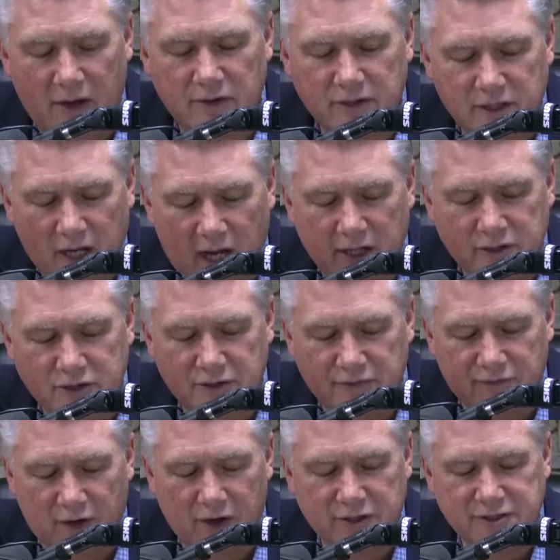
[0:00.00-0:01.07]

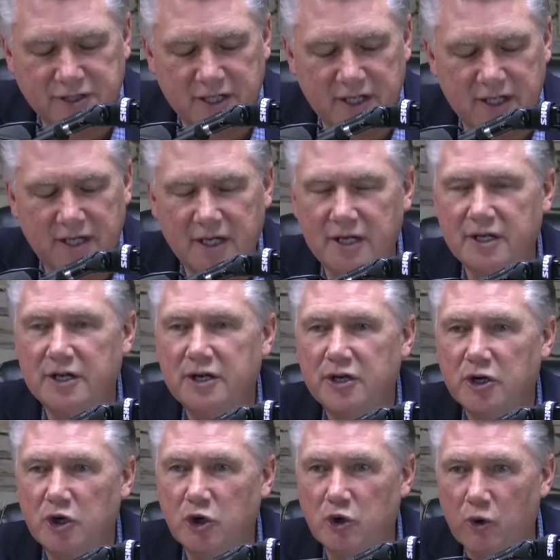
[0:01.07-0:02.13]
controversy,
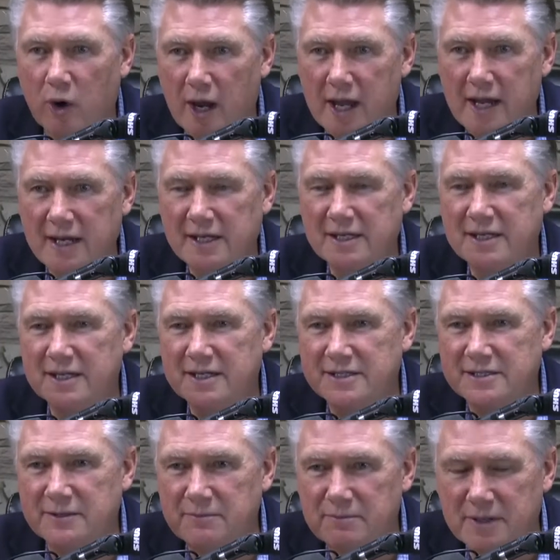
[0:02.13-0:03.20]
great is
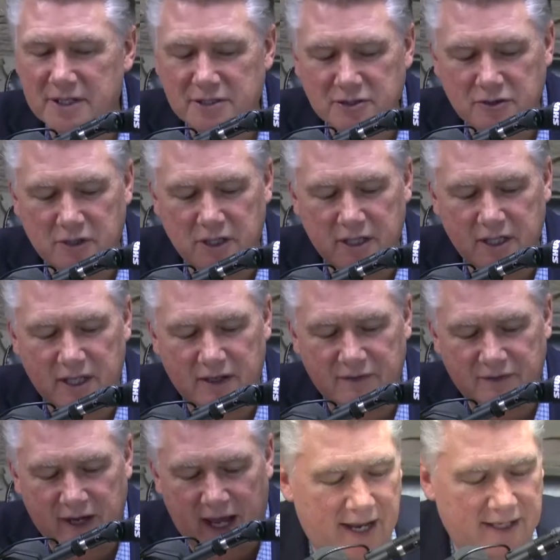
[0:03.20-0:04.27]
the mystery of
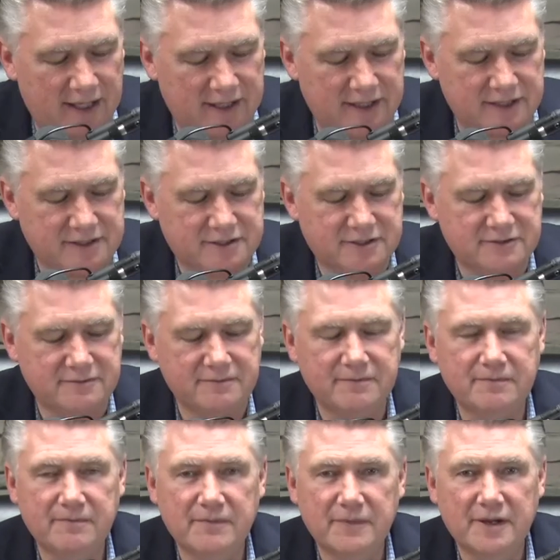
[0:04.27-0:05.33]
godliness.
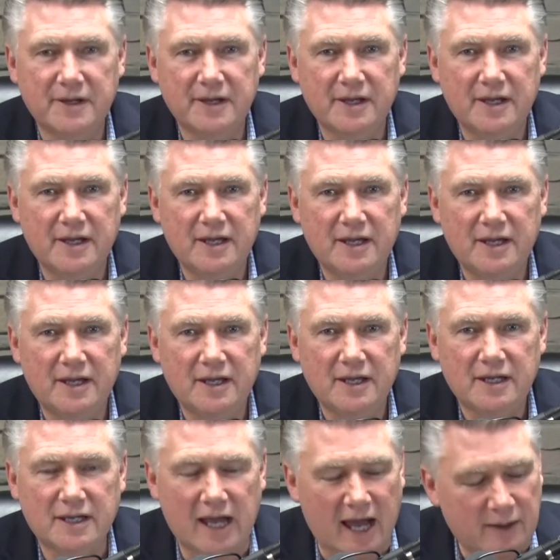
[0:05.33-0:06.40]

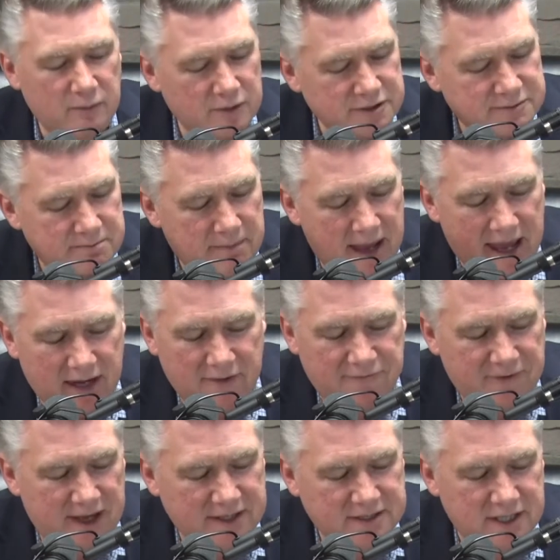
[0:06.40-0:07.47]
God was
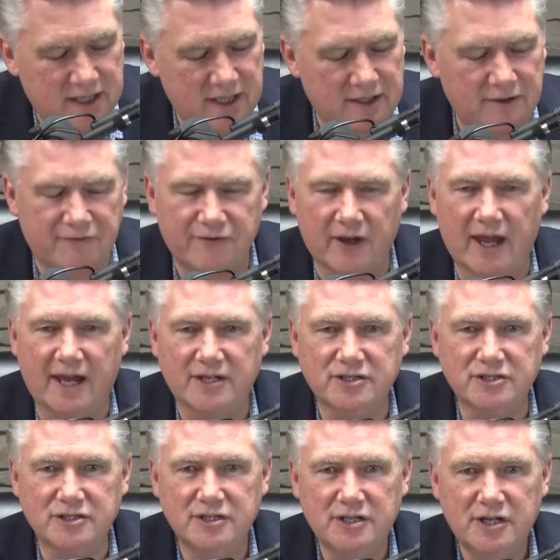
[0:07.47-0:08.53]
manifested in the
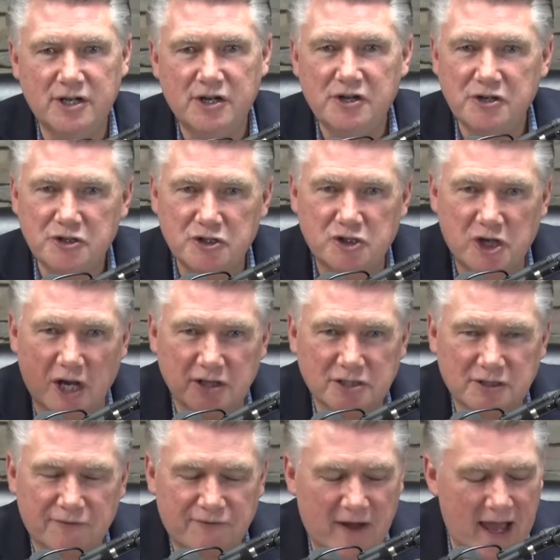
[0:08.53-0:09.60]
flesh,
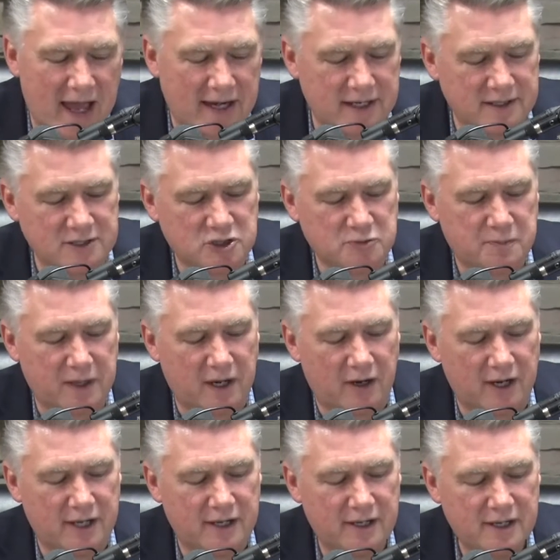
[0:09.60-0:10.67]
justified in the
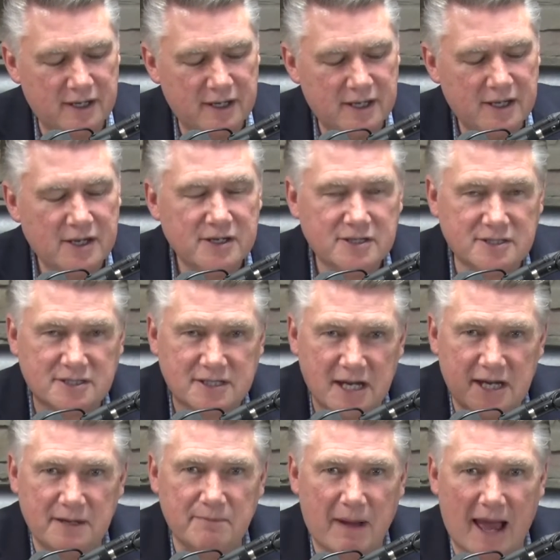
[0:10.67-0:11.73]
spirit,
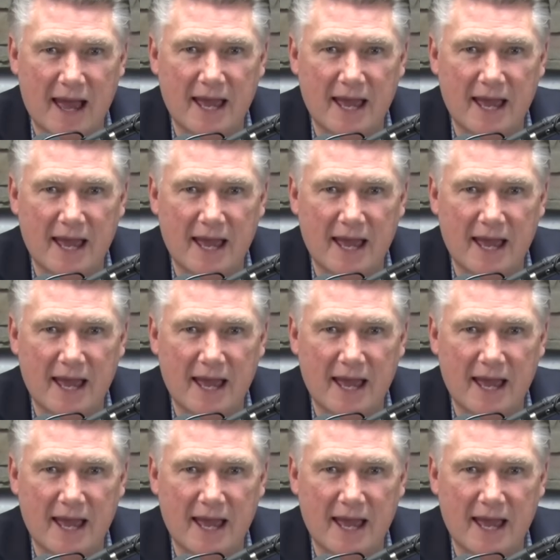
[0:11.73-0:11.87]
seen by